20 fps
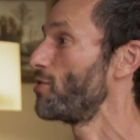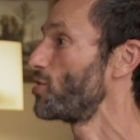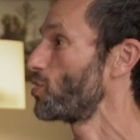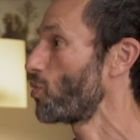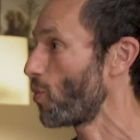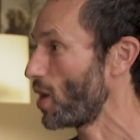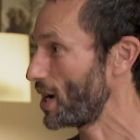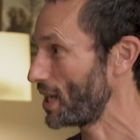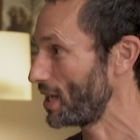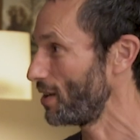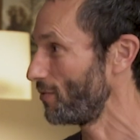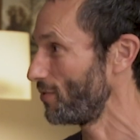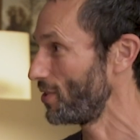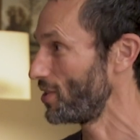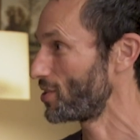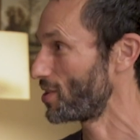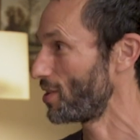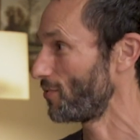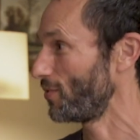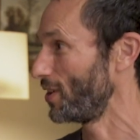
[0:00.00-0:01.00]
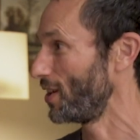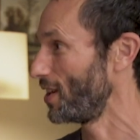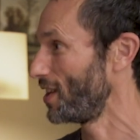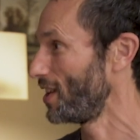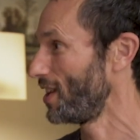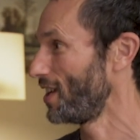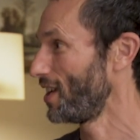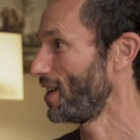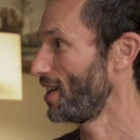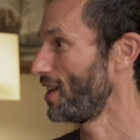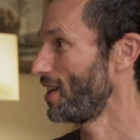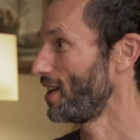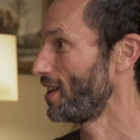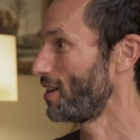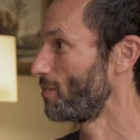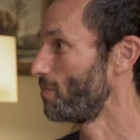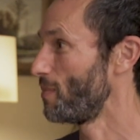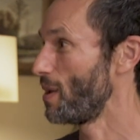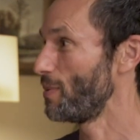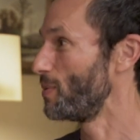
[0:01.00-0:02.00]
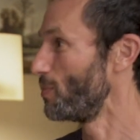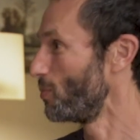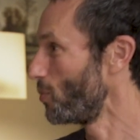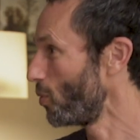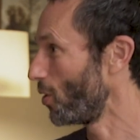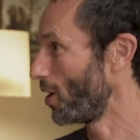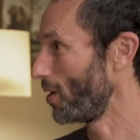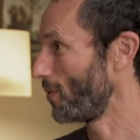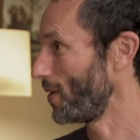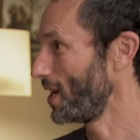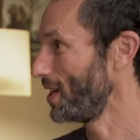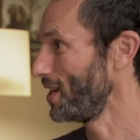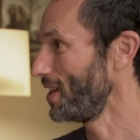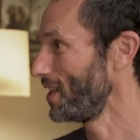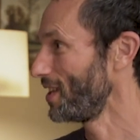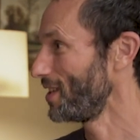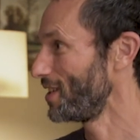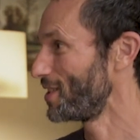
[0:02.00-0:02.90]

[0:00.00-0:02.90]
or twenty of these different, maybe more, right?